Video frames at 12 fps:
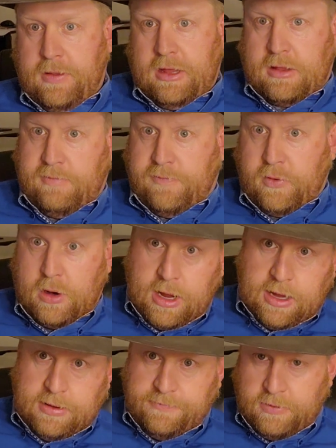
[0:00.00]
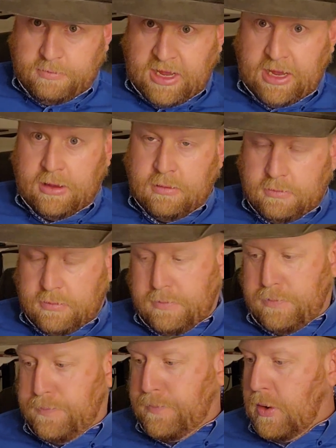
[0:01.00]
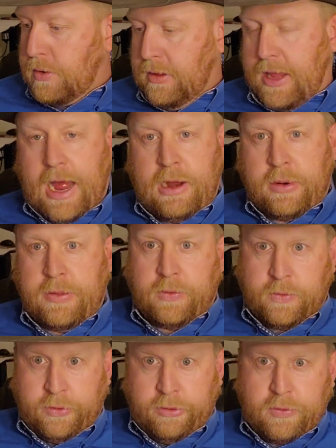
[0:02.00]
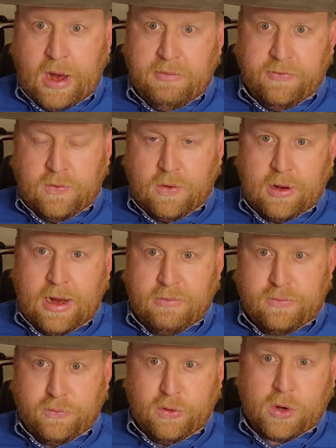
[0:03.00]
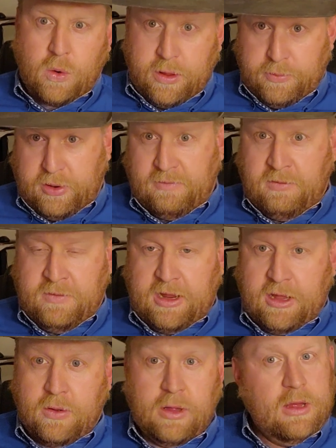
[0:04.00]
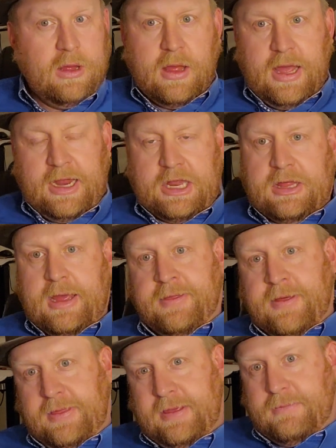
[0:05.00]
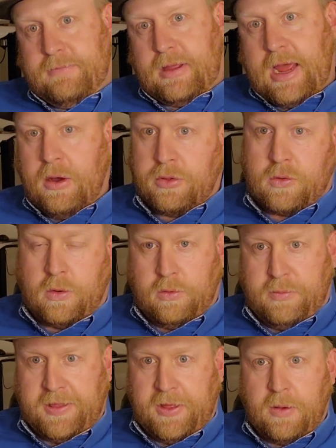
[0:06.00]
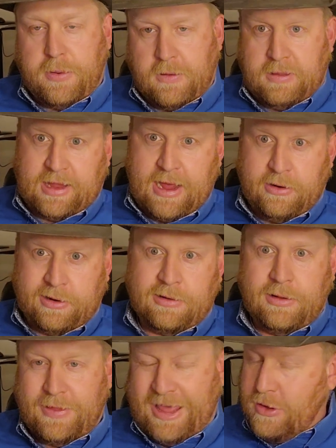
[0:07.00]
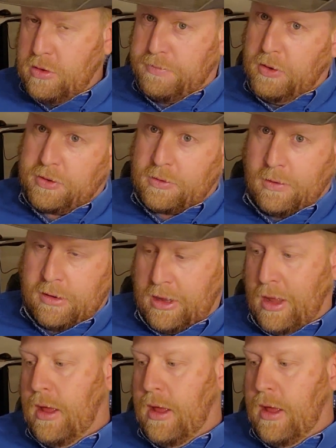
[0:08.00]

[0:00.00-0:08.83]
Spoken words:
for me personally. I read the rules right before I recorded the preview video, It said that the cow score would be the only part that counted. They used both scores.